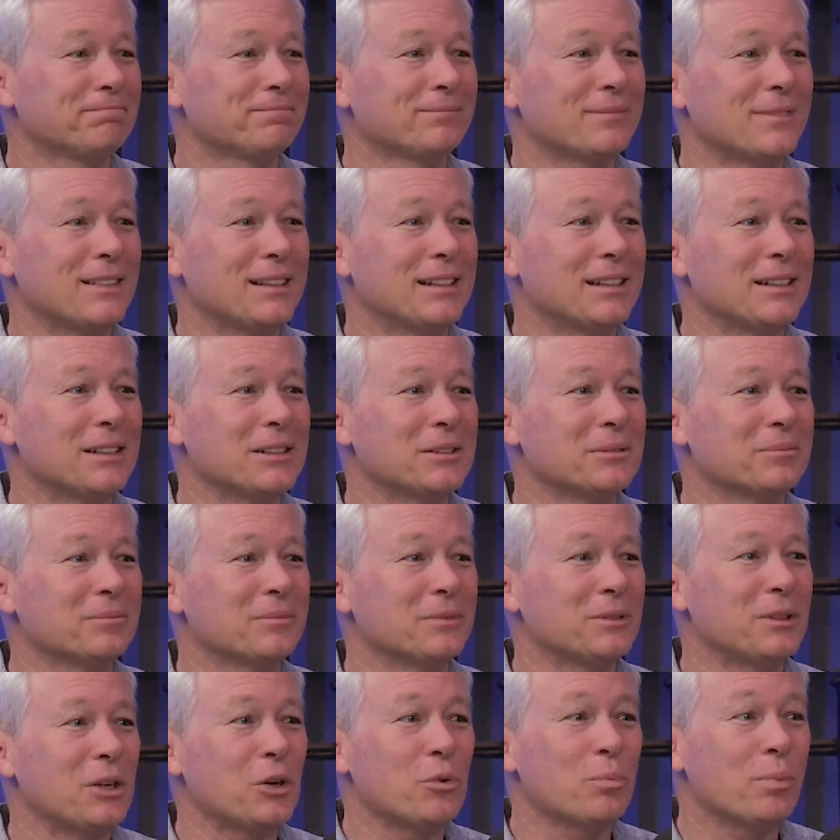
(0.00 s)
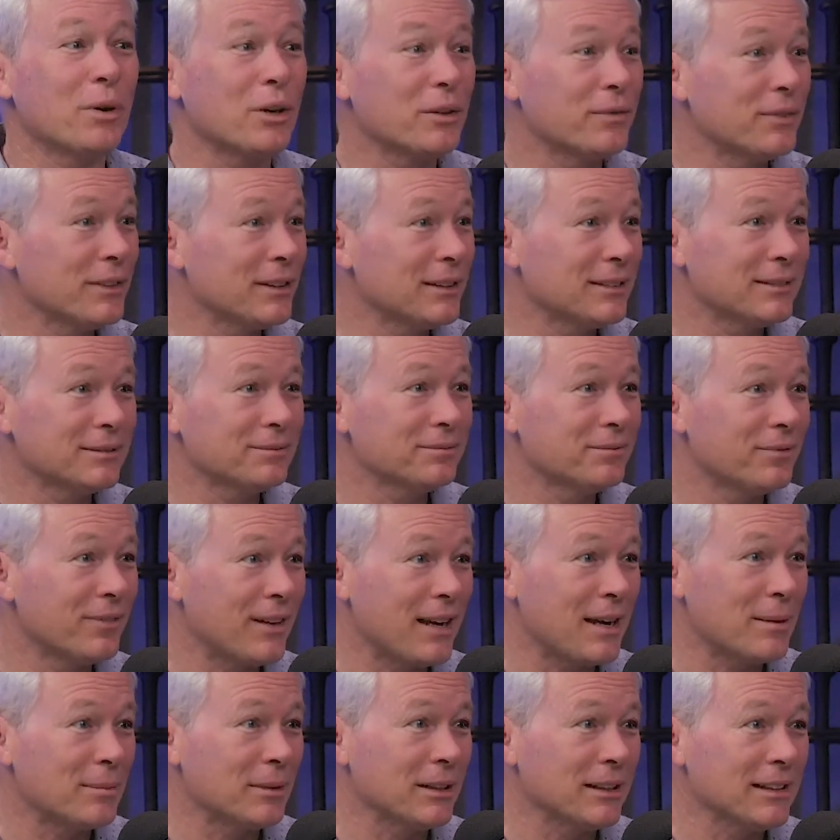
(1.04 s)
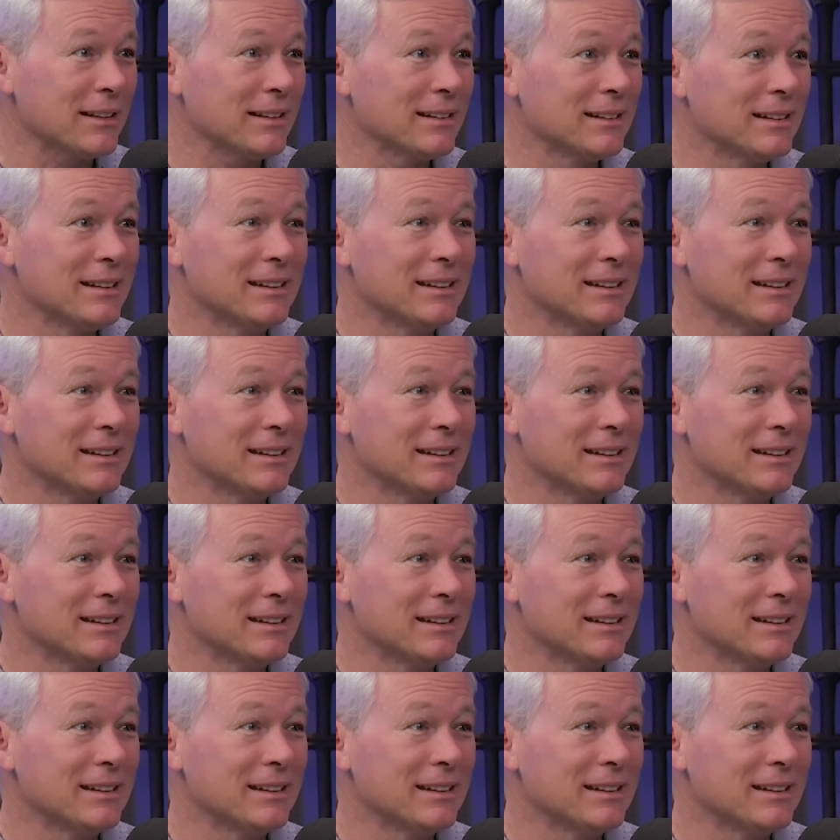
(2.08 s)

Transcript: Yeah, they no, do. No perfect family.